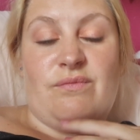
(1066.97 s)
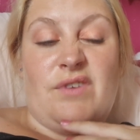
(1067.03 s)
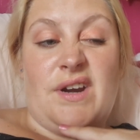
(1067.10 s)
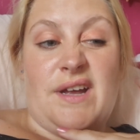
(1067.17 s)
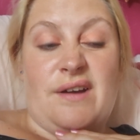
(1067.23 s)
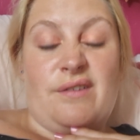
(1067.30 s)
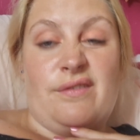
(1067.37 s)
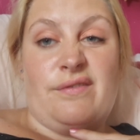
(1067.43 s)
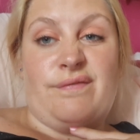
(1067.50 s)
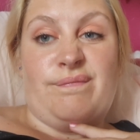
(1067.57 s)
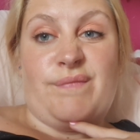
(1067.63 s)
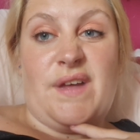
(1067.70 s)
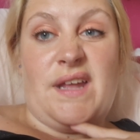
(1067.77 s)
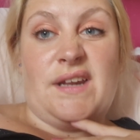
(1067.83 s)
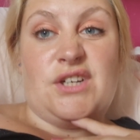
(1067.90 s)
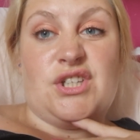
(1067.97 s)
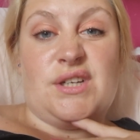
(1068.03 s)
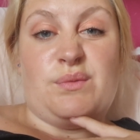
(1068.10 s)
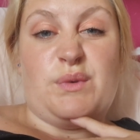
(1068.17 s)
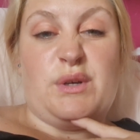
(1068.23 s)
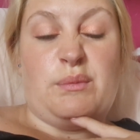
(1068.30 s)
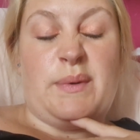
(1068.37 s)
run out of energy
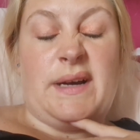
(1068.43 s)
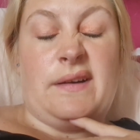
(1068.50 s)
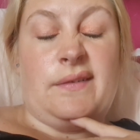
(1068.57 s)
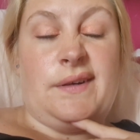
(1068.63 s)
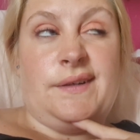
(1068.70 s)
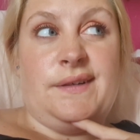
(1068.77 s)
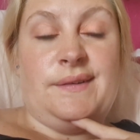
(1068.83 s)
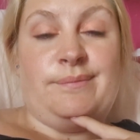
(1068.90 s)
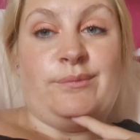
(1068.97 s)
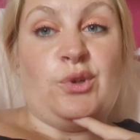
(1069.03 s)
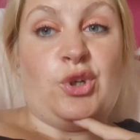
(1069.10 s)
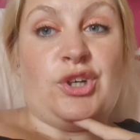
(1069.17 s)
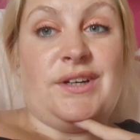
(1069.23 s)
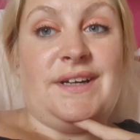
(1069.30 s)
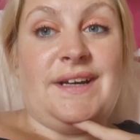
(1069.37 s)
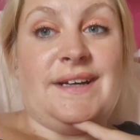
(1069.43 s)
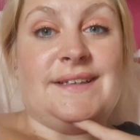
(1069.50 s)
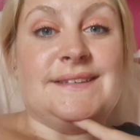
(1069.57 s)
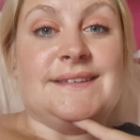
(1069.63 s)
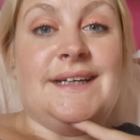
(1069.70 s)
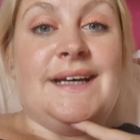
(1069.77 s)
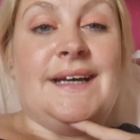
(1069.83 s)
and willpower, not gonna lie.
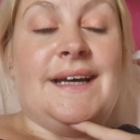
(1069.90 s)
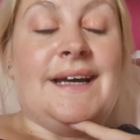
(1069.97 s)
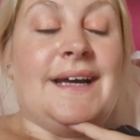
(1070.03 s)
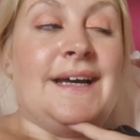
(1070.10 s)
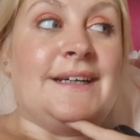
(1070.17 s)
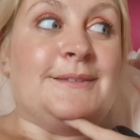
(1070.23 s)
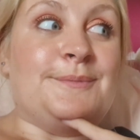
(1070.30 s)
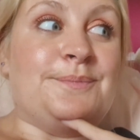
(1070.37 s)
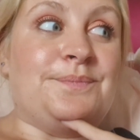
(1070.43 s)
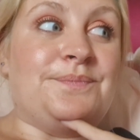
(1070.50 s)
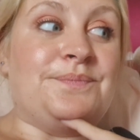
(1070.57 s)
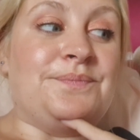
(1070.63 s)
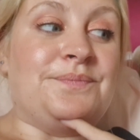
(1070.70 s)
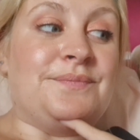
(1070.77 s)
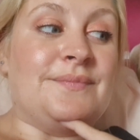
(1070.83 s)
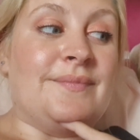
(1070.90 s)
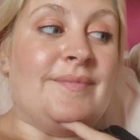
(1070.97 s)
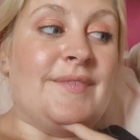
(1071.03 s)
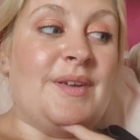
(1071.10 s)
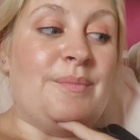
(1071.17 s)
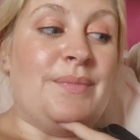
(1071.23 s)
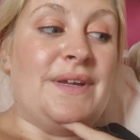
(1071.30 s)

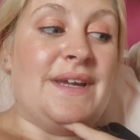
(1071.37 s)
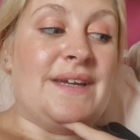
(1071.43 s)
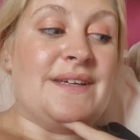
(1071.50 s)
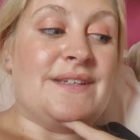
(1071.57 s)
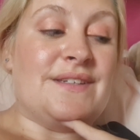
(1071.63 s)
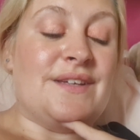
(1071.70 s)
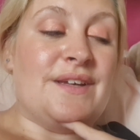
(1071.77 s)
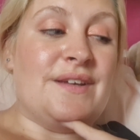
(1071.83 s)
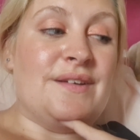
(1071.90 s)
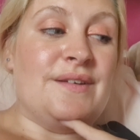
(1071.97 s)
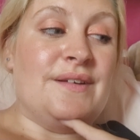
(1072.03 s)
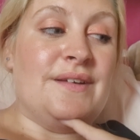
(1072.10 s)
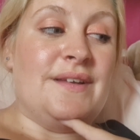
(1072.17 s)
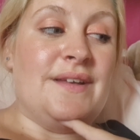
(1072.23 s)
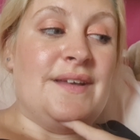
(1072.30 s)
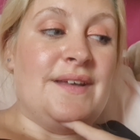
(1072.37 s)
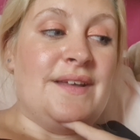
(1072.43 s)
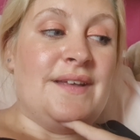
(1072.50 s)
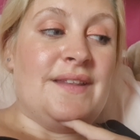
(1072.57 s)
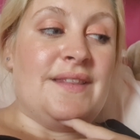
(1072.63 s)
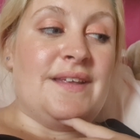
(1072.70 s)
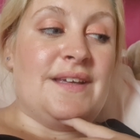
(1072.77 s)
But yeah, so
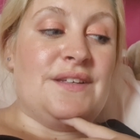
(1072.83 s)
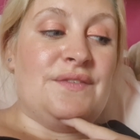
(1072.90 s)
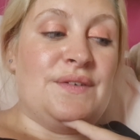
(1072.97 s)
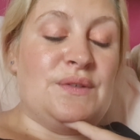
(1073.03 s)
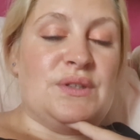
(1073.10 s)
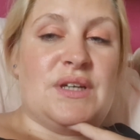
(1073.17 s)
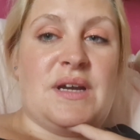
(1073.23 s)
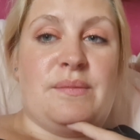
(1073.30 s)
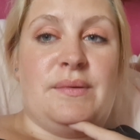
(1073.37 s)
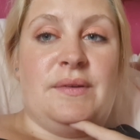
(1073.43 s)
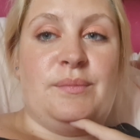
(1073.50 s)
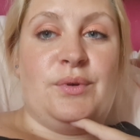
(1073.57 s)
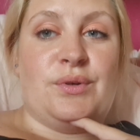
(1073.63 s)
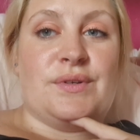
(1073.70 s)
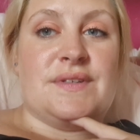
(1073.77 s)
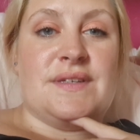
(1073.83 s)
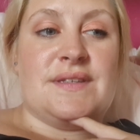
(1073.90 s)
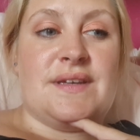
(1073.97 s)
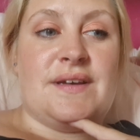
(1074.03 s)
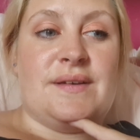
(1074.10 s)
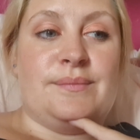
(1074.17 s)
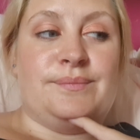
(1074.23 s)
that's filled a couple of boxes
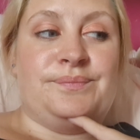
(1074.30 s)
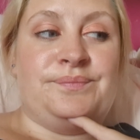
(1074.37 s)
up,